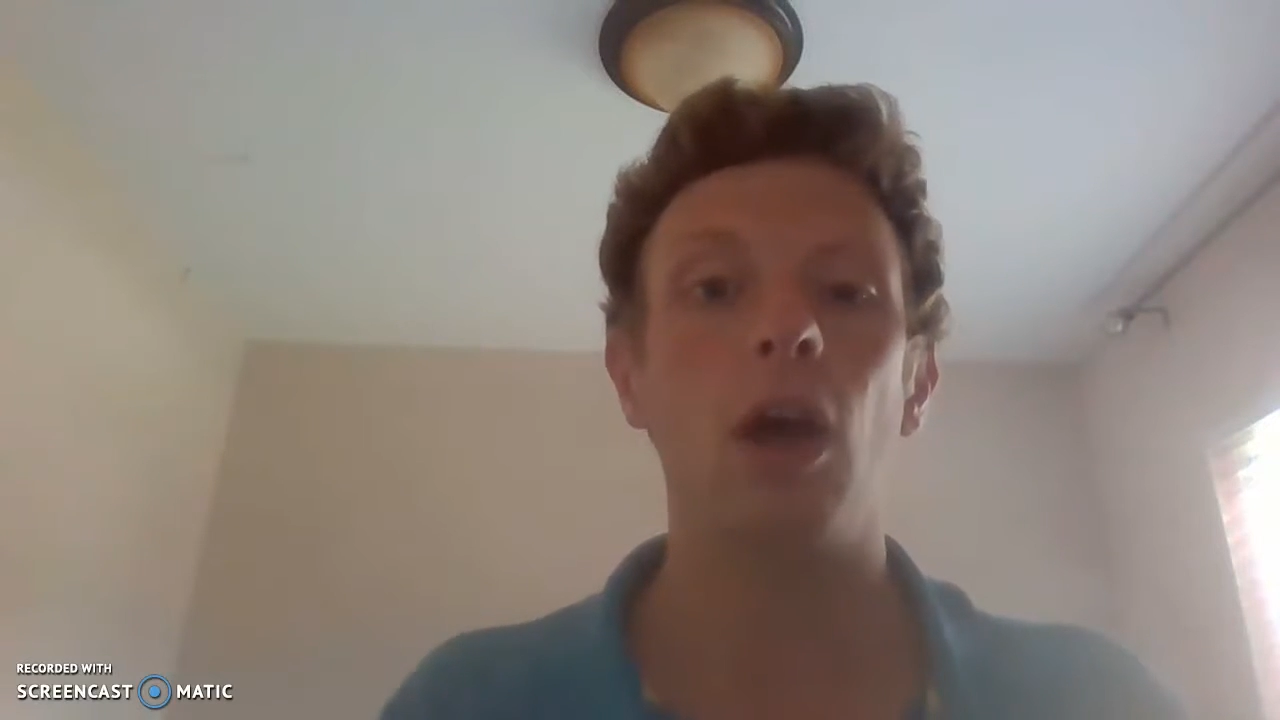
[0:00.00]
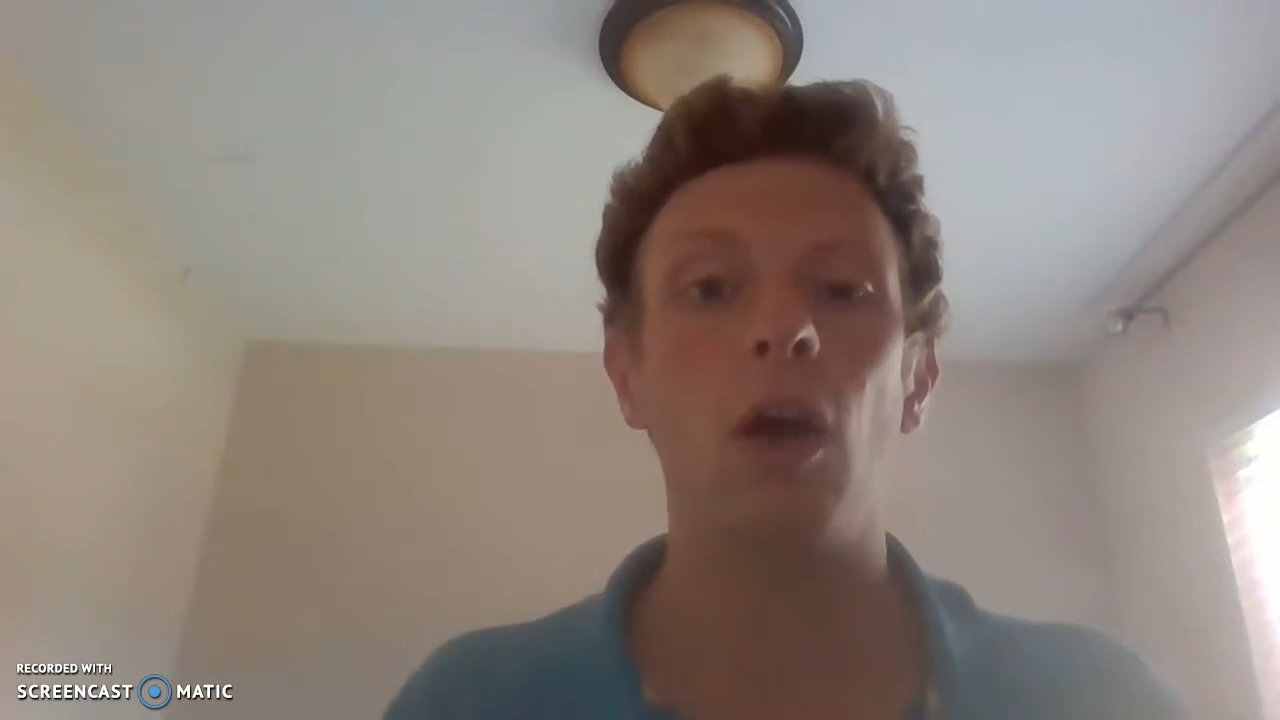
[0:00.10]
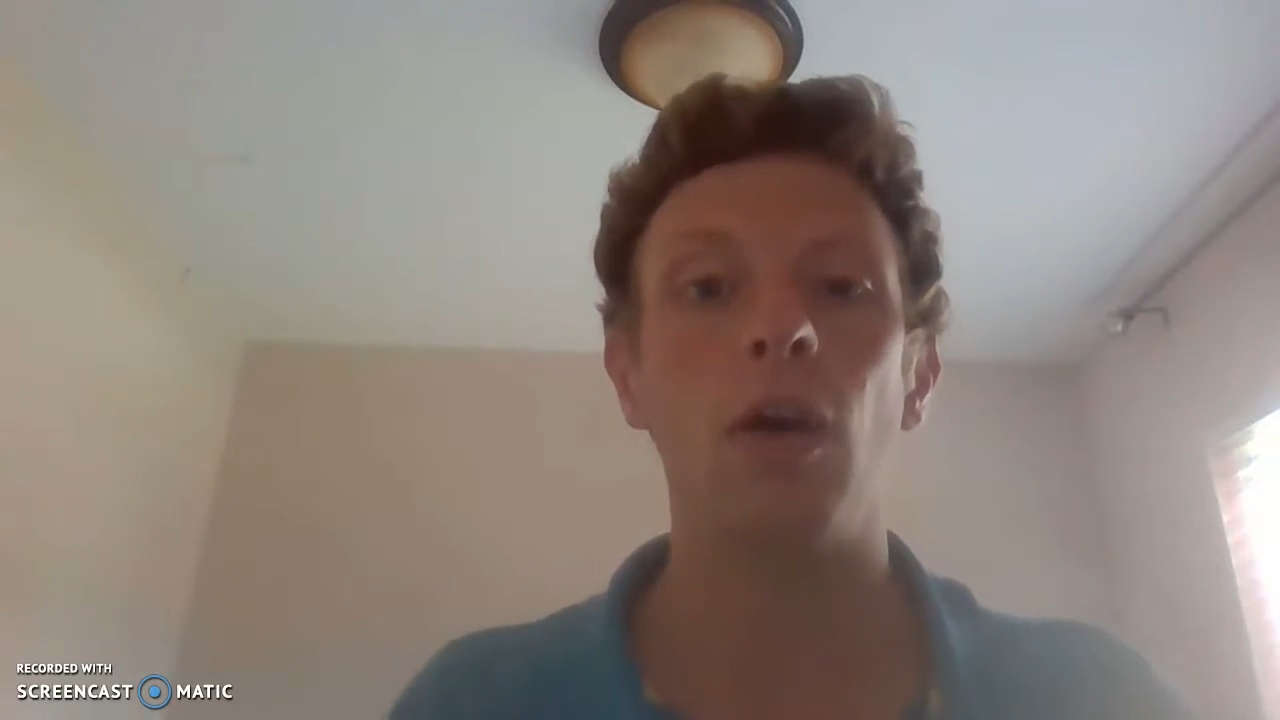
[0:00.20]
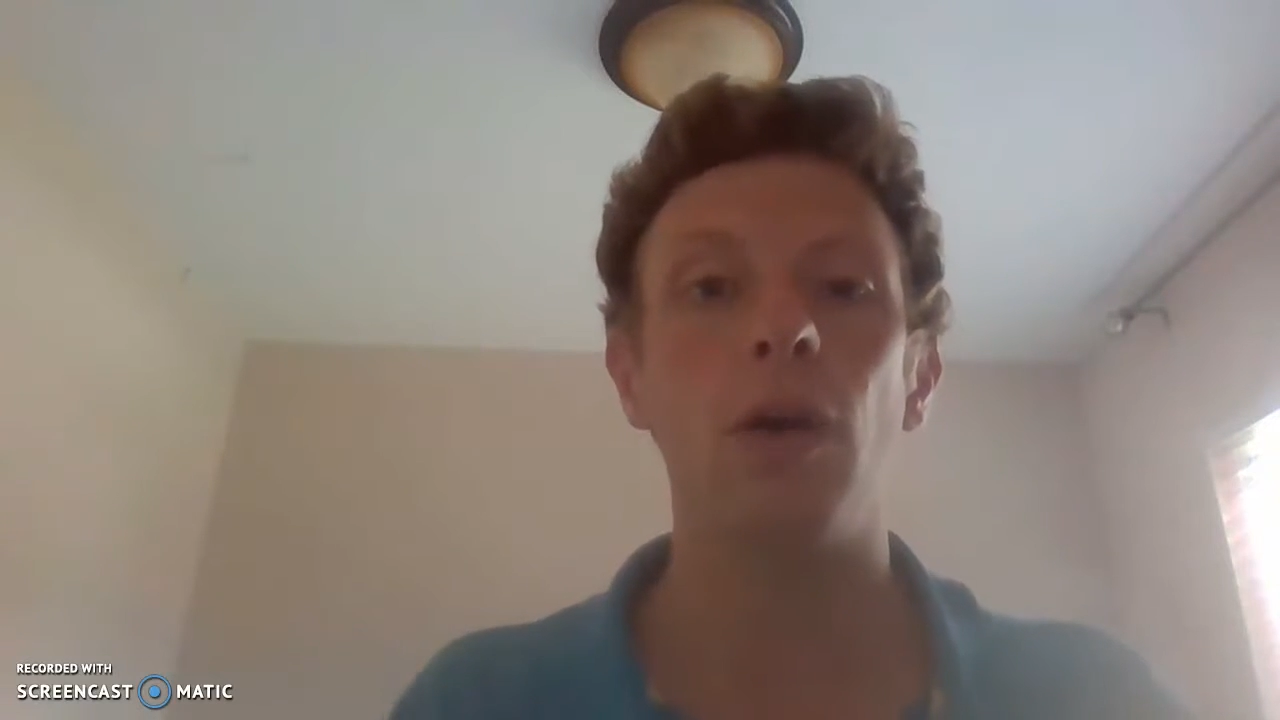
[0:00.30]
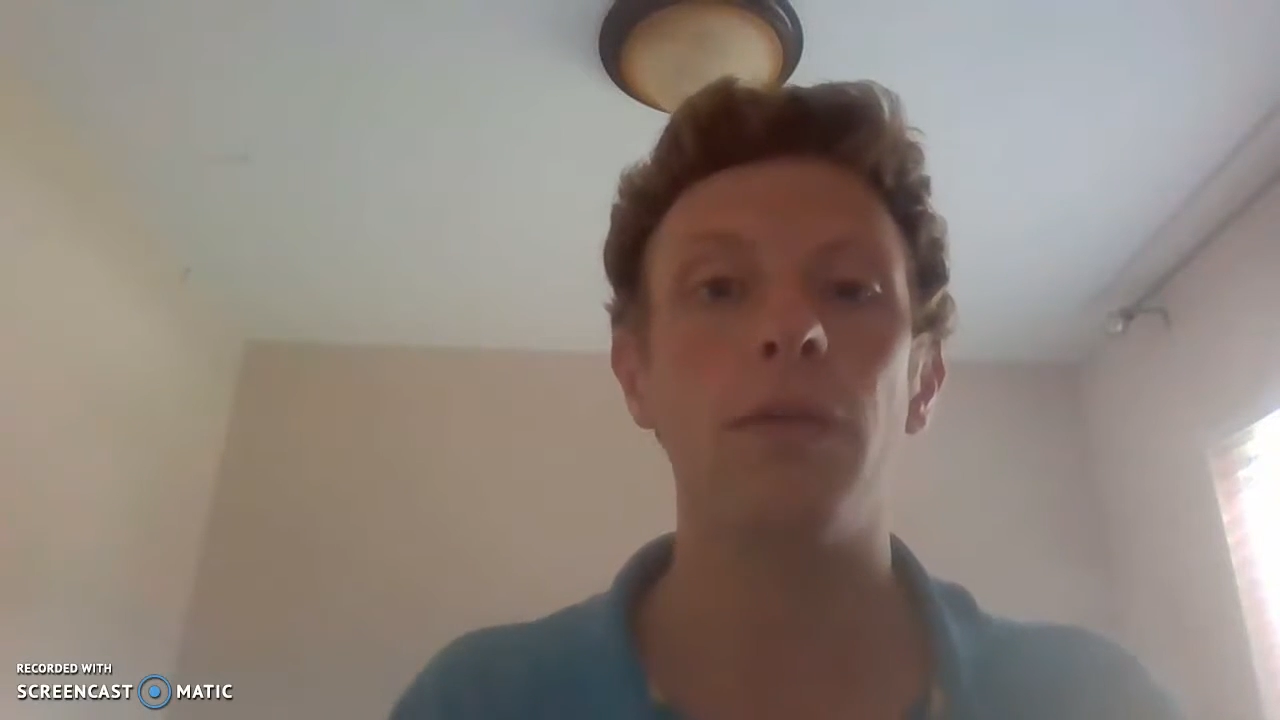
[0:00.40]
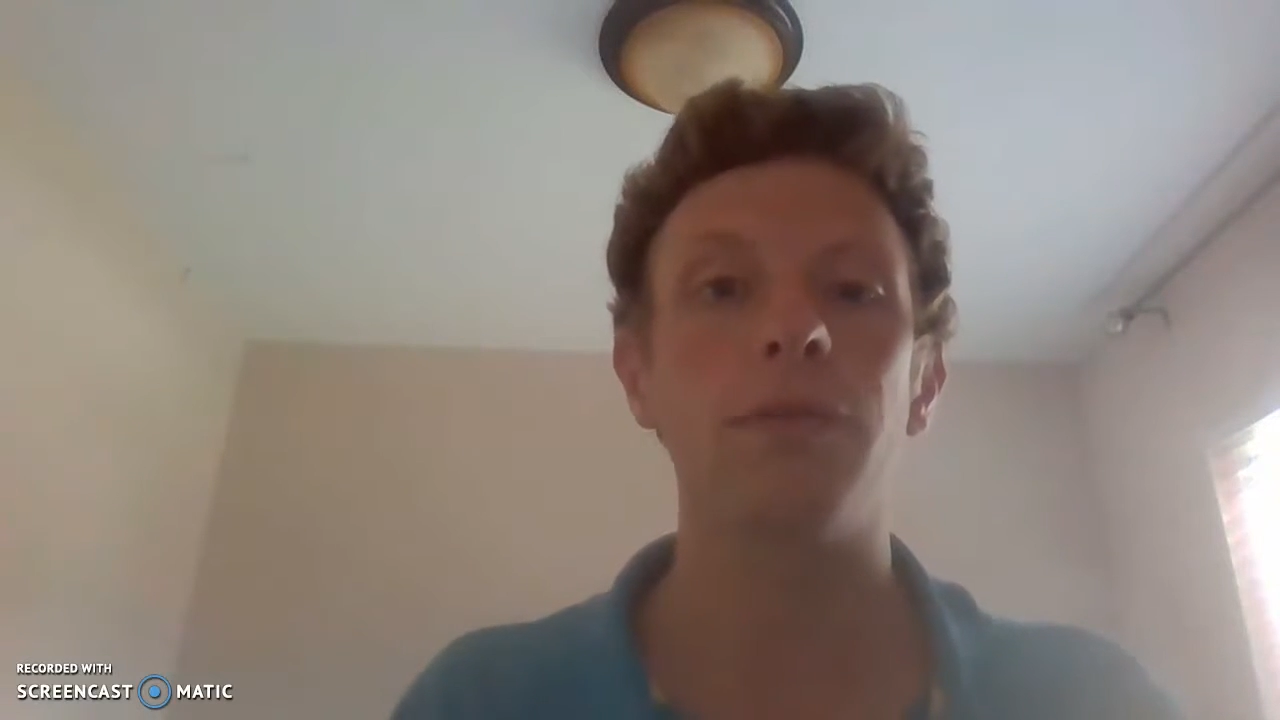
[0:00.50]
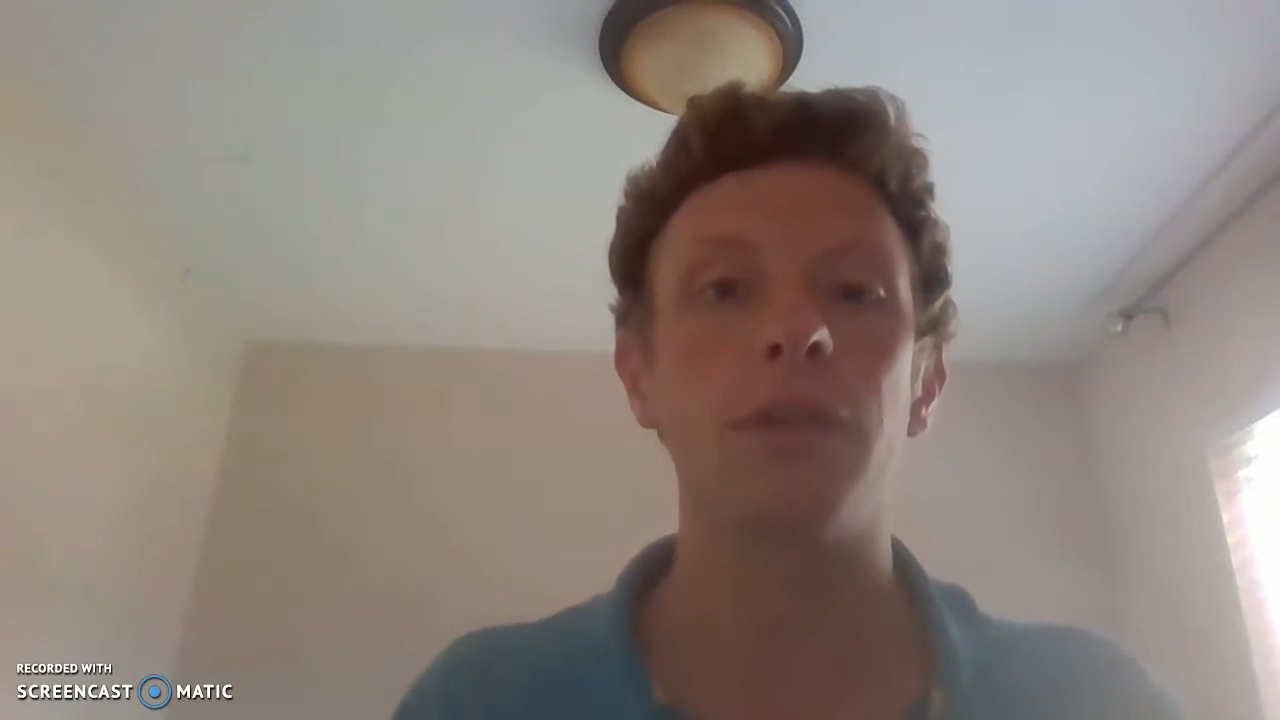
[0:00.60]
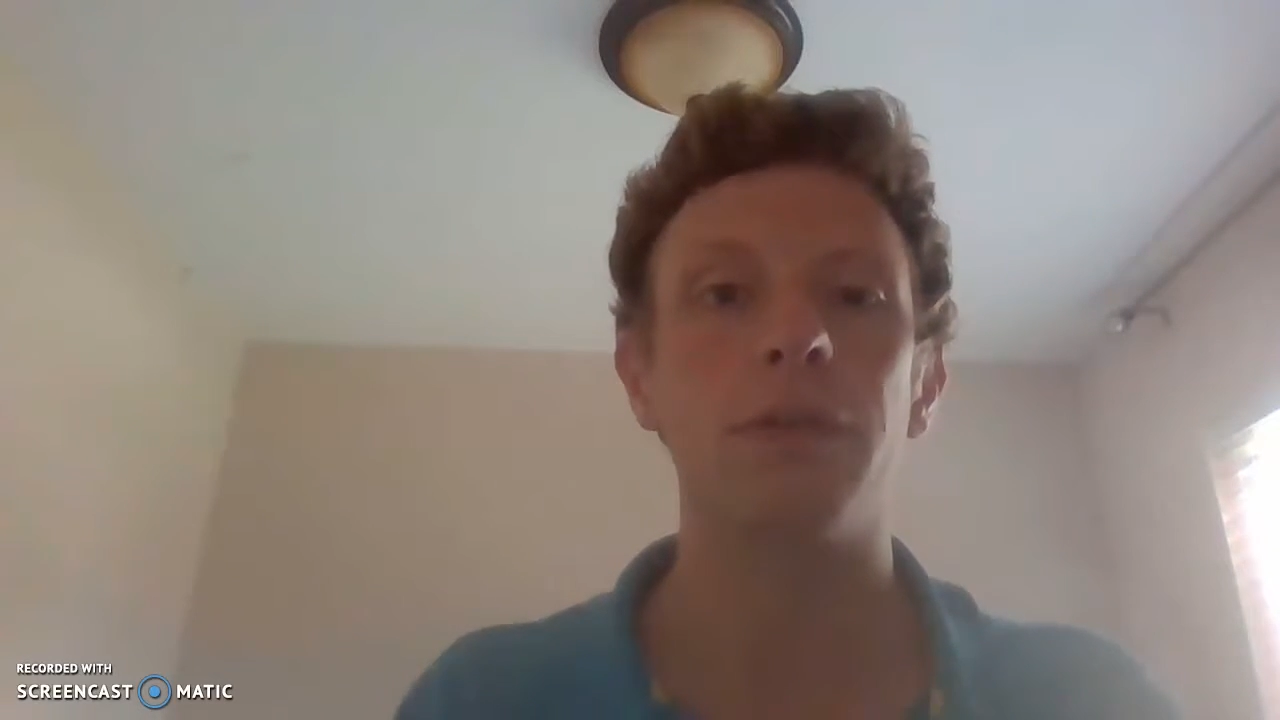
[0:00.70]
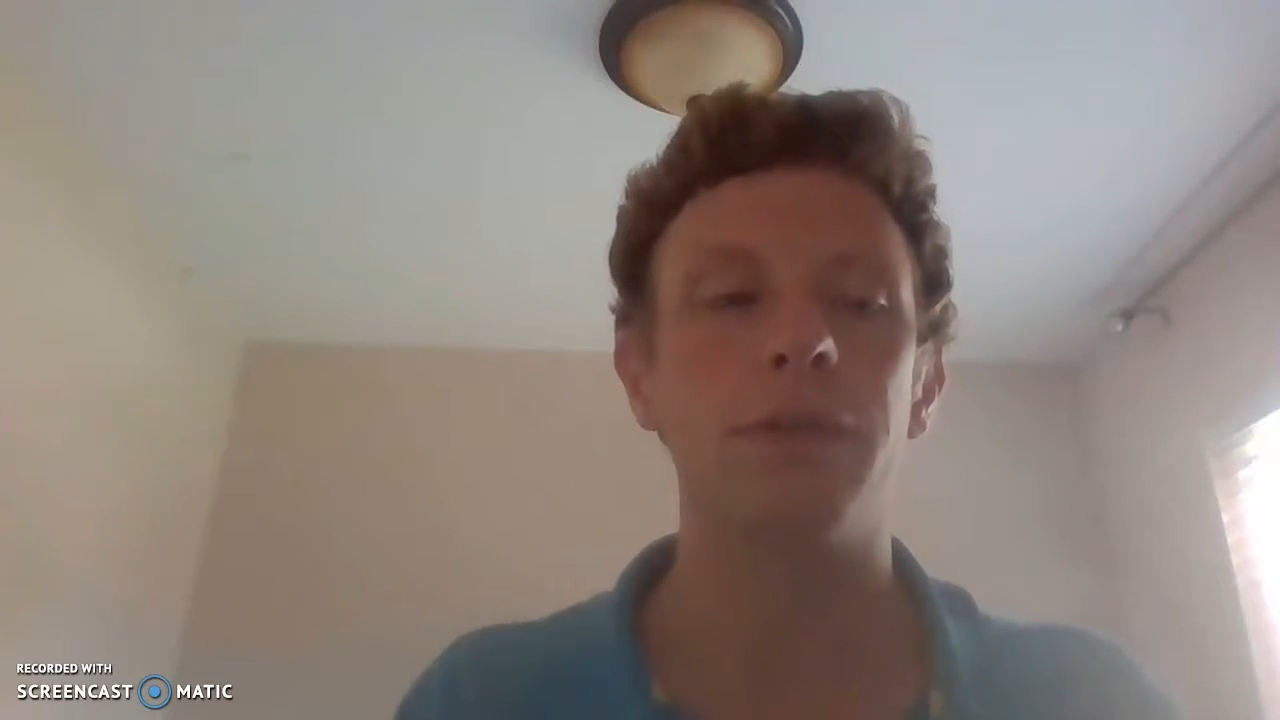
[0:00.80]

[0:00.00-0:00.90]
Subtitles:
of the